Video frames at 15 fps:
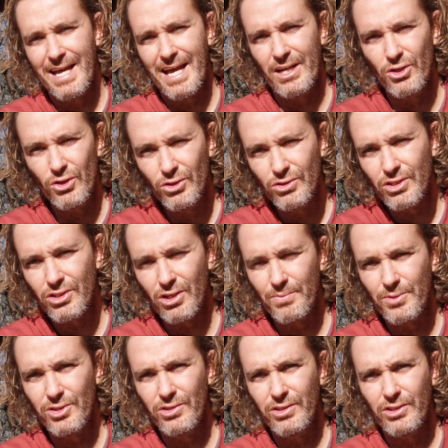and use this
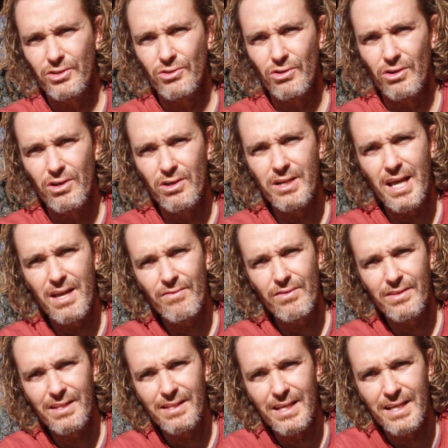opportunity to learn
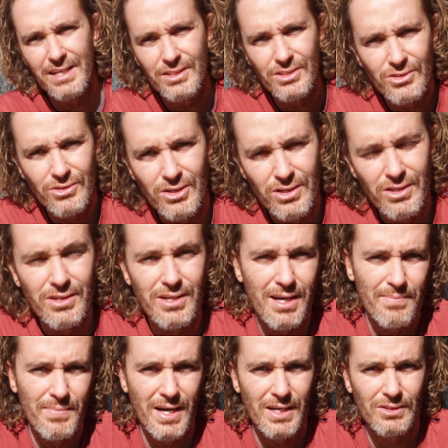everything there is to learn
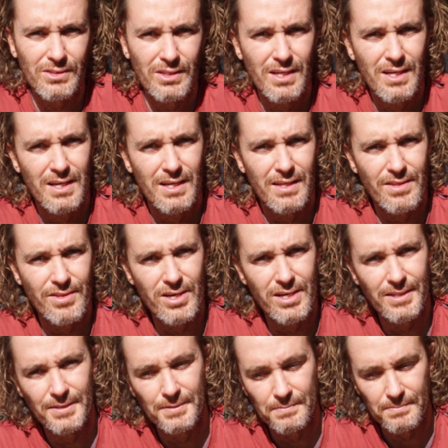about
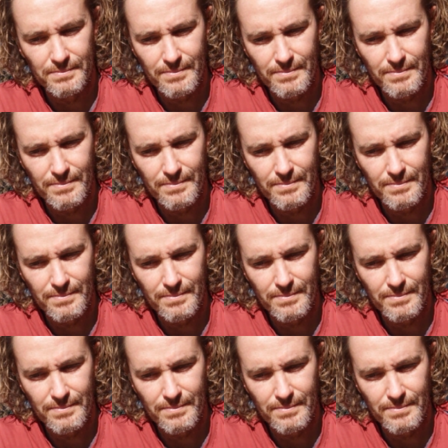the